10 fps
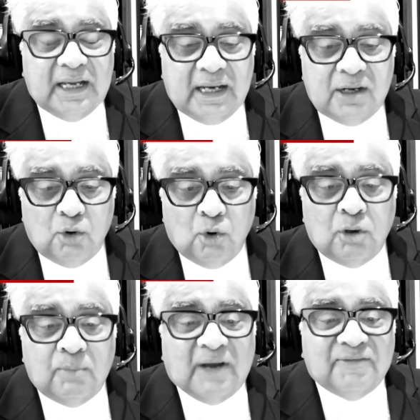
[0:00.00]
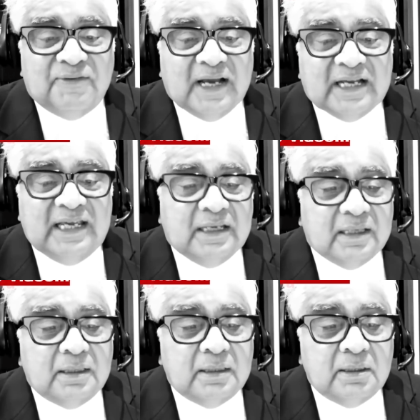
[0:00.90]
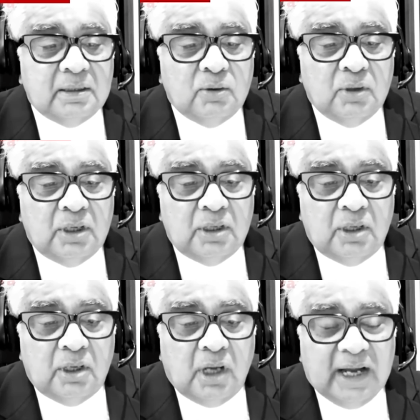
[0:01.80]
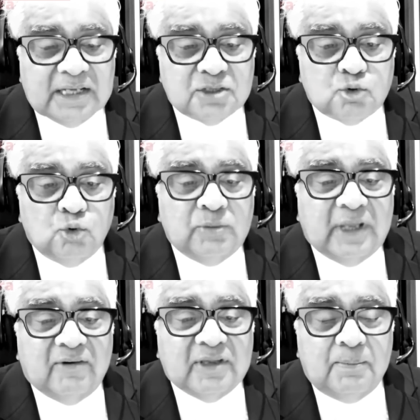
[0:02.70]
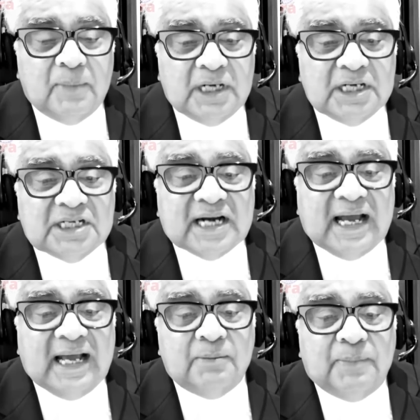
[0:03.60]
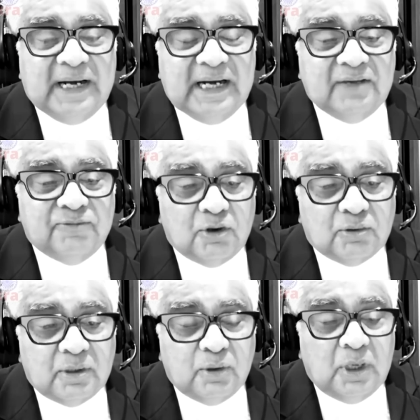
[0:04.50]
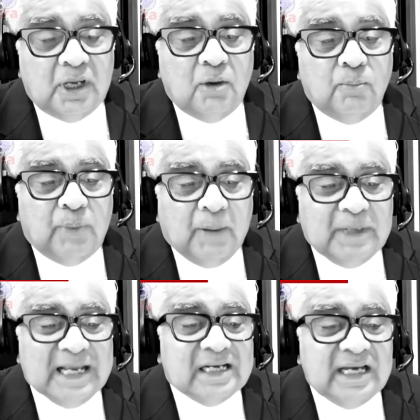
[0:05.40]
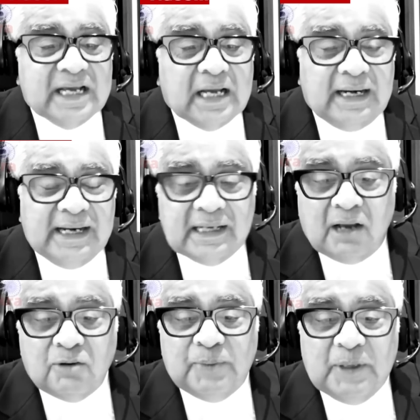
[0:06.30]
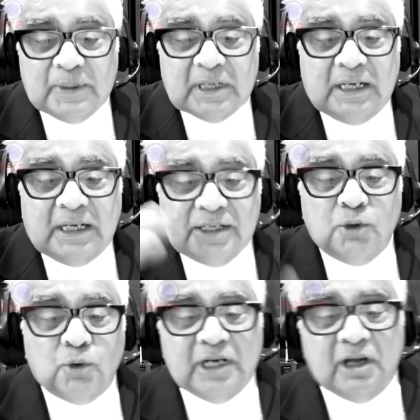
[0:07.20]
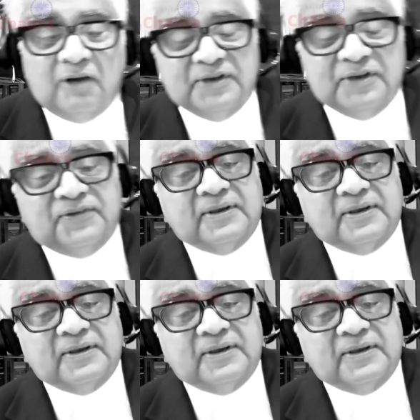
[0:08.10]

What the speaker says: a known mafia king against whom there was a murder trial pending for publicly gunning down people continued in office.